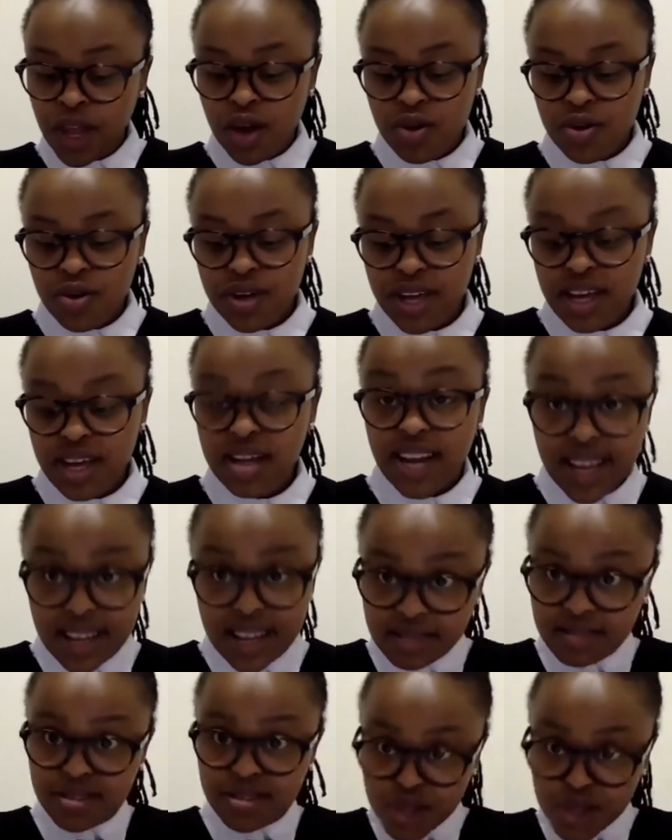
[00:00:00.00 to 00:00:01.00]
Okay, like
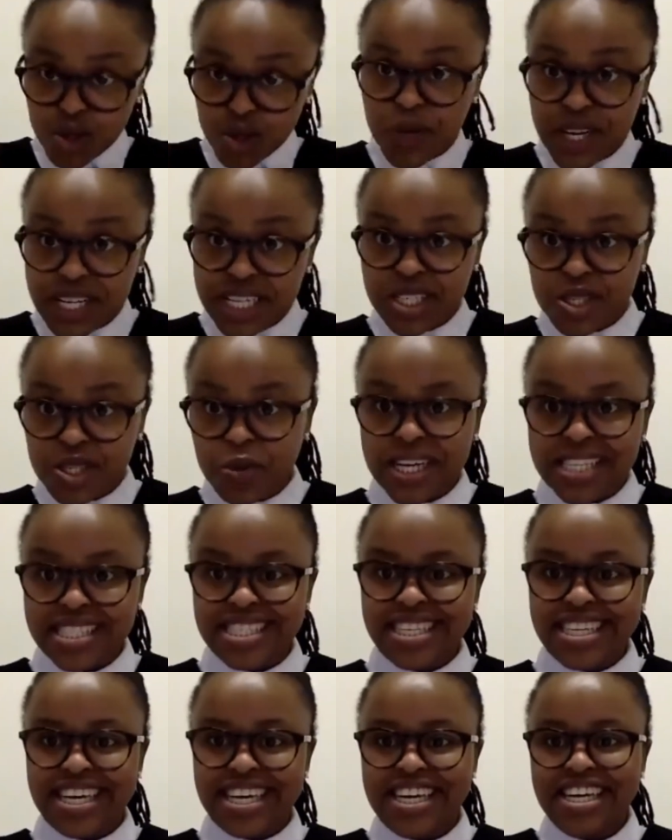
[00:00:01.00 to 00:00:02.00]
in
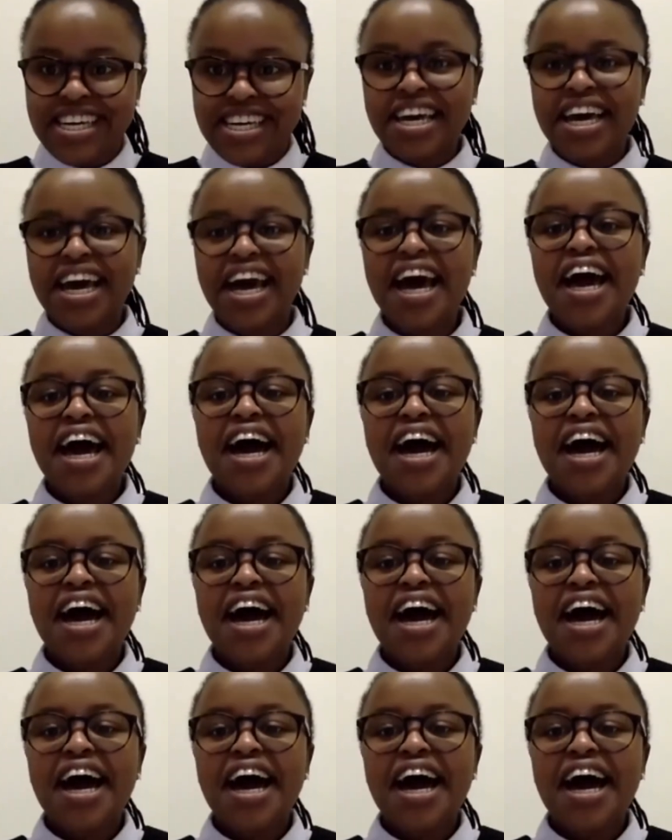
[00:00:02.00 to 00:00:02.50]
2020,